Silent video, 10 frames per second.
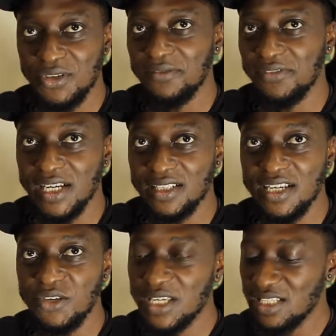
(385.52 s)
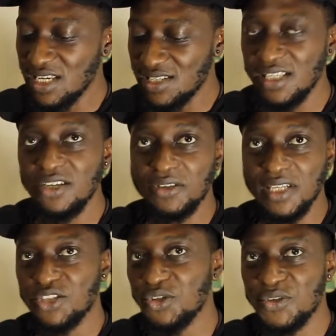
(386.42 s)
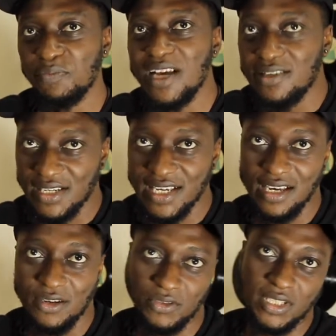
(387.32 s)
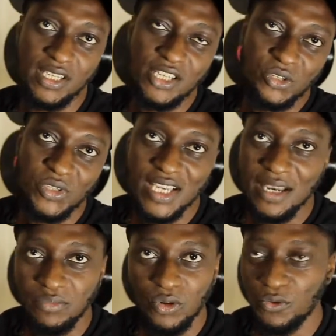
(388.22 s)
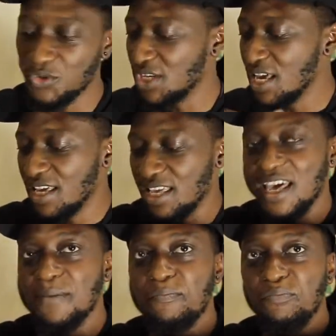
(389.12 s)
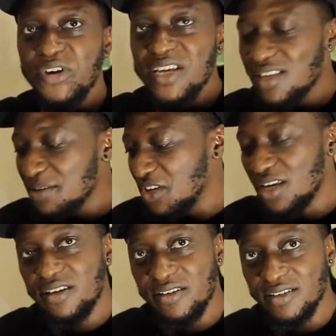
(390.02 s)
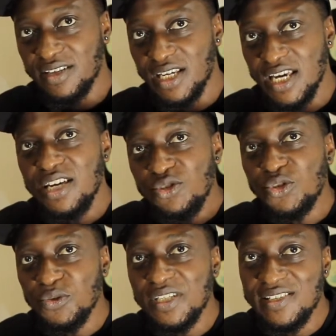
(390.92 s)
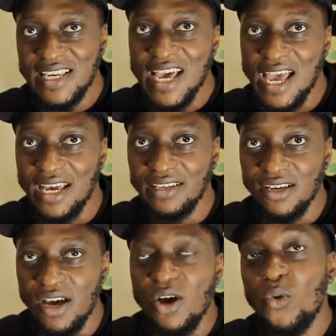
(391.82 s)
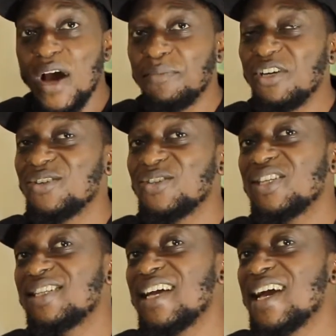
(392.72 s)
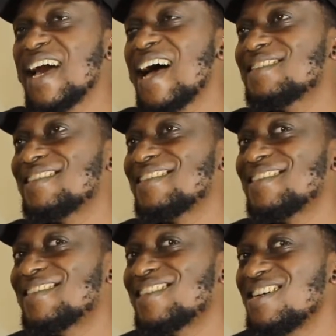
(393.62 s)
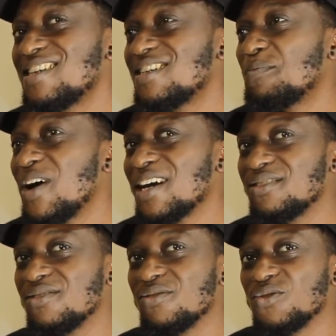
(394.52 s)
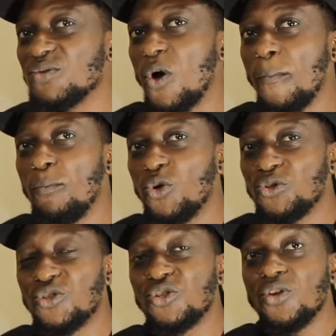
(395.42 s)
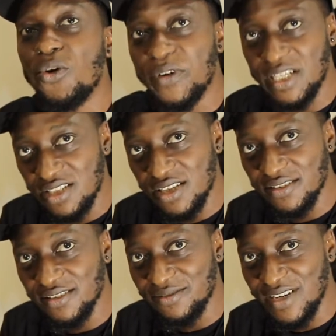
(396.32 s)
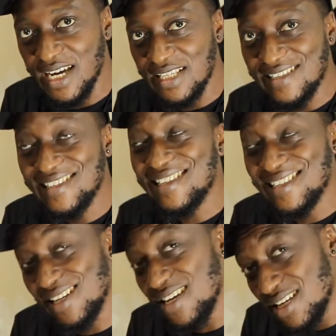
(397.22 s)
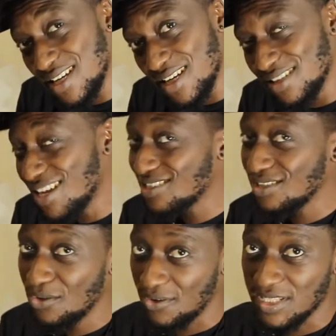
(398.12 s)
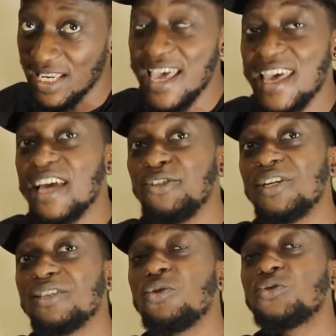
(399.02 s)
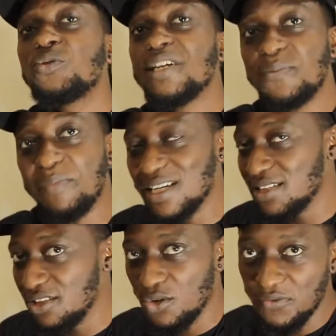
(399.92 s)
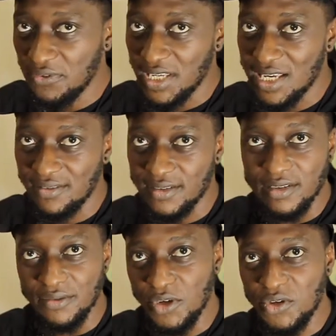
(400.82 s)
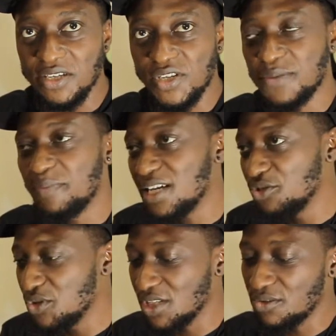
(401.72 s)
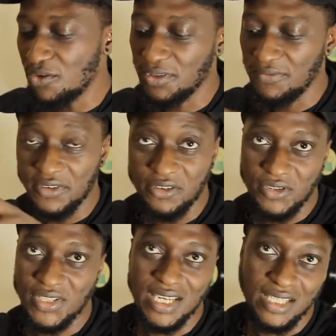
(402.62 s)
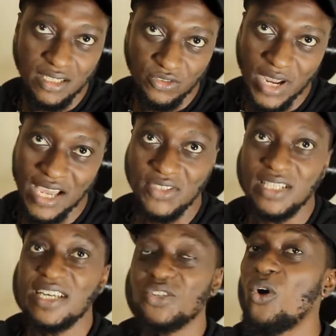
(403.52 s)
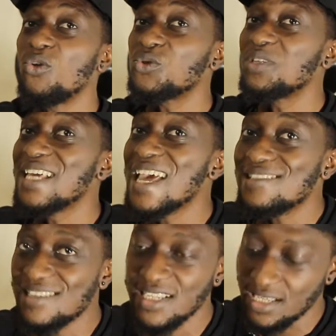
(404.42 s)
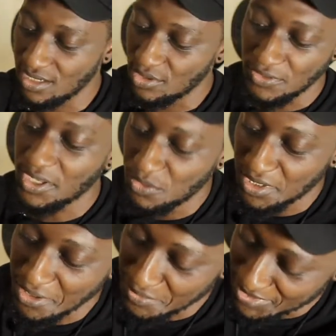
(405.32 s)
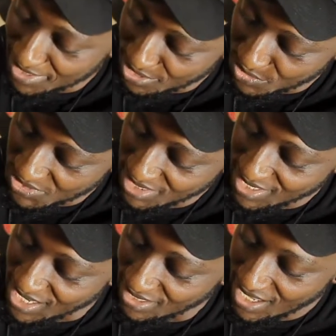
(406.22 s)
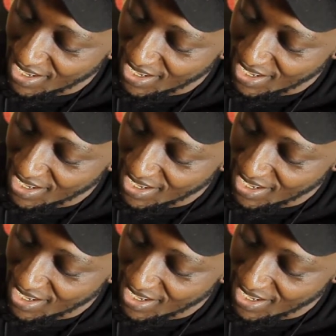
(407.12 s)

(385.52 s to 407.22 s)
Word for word: stuff like that, you can easily connect your Splice account, get your samples and bring them here into this guy. Why? Because this guy has a 16 gigabyte onboard storage, right? 16 gig, that's a lot. And you can also expand it, don't forget you can expand using all the various SATA drives and there's also an SD card okay we're coming there you see that